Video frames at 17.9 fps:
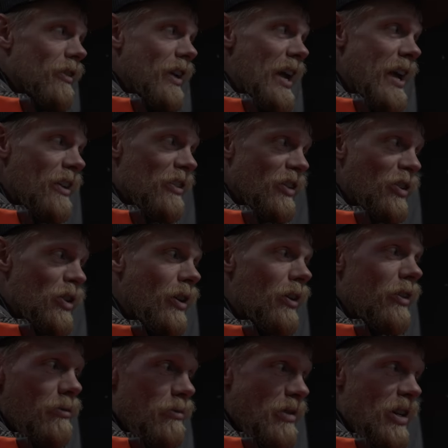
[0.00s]
and
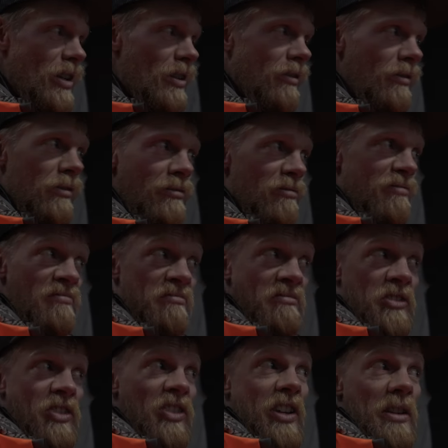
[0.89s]
called them in
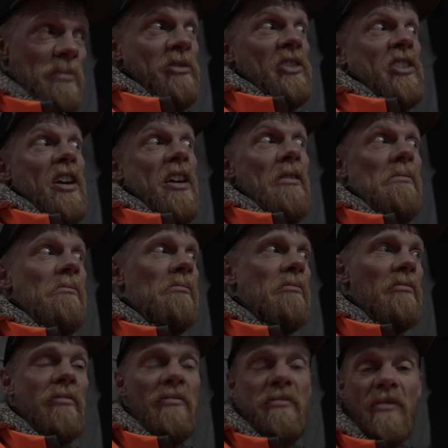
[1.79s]
second time,
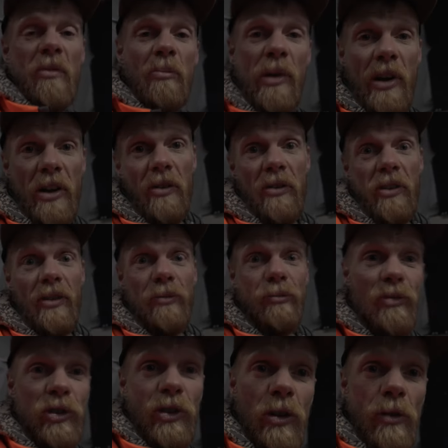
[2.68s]
apparently.
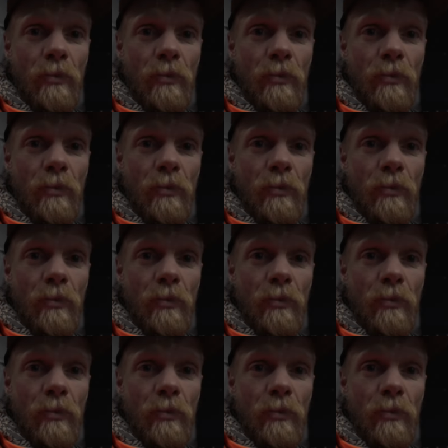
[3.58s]
So